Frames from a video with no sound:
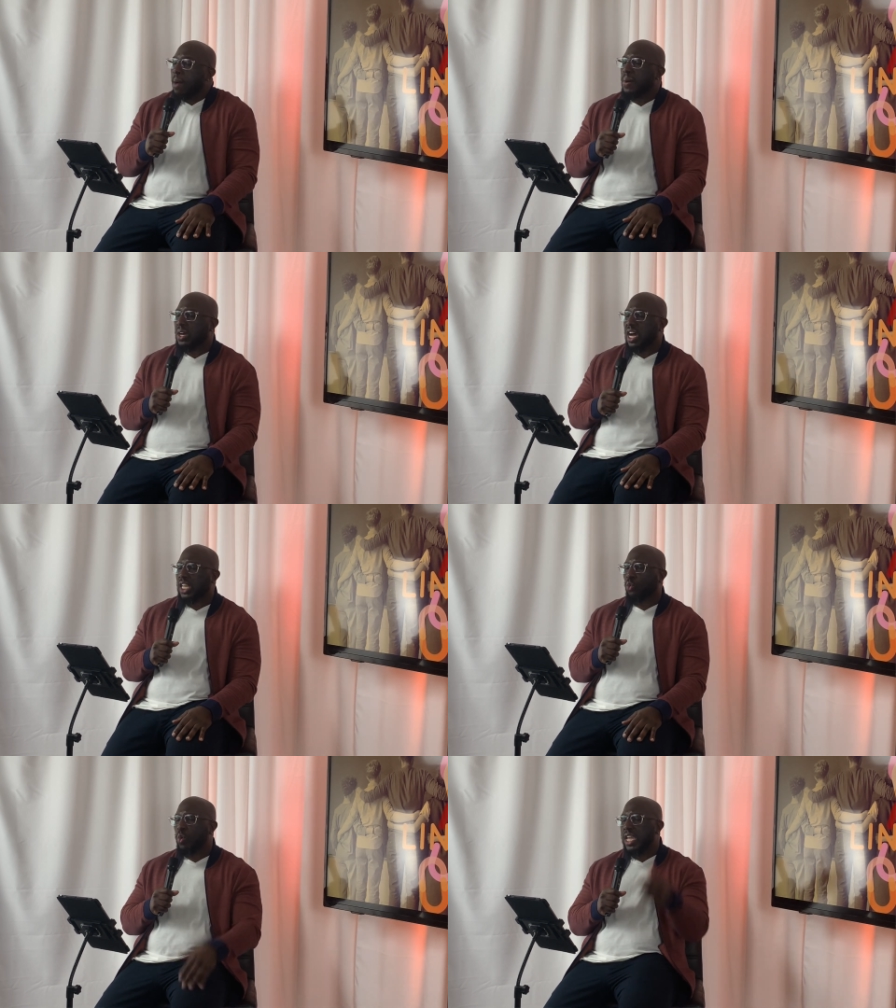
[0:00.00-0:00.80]

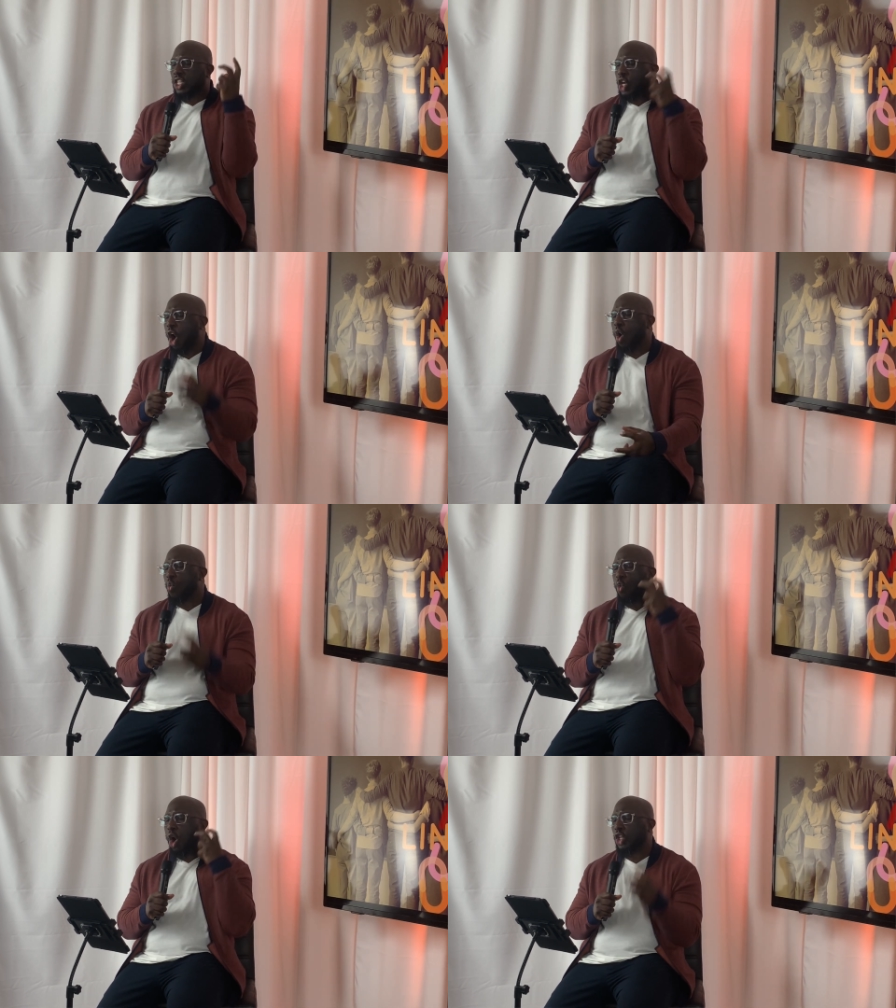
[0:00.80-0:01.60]
because we
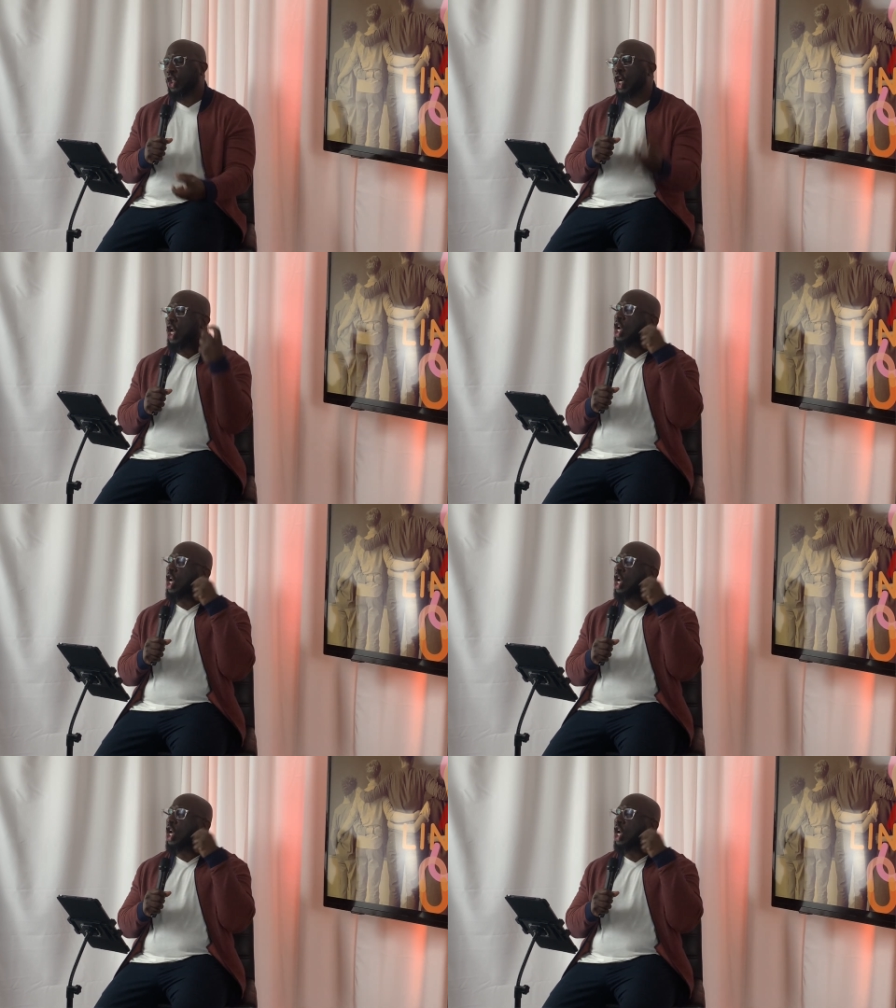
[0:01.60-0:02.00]
don't want to